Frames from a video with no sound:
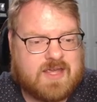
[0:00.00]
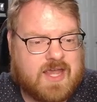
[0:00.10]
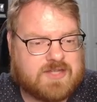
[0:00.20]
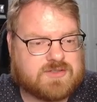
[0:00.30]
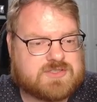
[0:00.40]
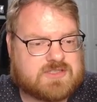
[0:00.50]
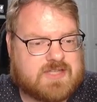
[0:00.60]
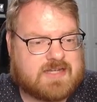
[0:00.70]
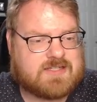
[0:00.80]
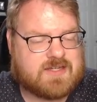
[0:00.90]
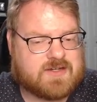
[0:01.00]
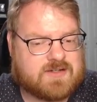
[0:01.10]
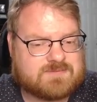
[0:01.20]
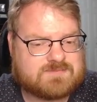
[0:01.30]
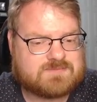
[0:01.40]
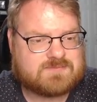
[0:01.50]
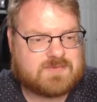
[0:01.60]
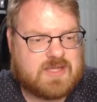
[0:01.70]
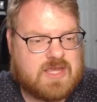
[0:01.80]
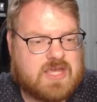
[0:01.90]
and you'll select here.
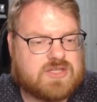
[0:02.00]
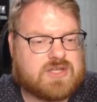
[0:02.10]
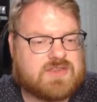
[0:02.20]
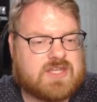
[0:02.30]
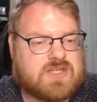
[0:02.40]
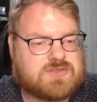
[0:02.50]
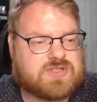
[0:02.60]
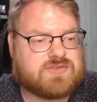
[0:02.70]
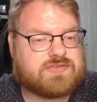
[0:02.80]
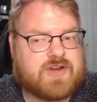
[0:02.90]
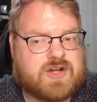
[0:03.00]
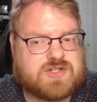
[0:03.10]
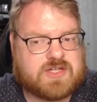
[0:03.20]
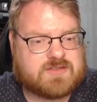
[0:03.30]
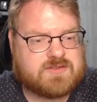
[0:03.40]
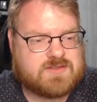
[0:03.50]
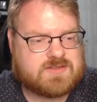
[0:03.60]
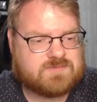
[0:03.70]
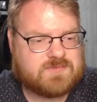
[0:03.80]
You can then go to versions,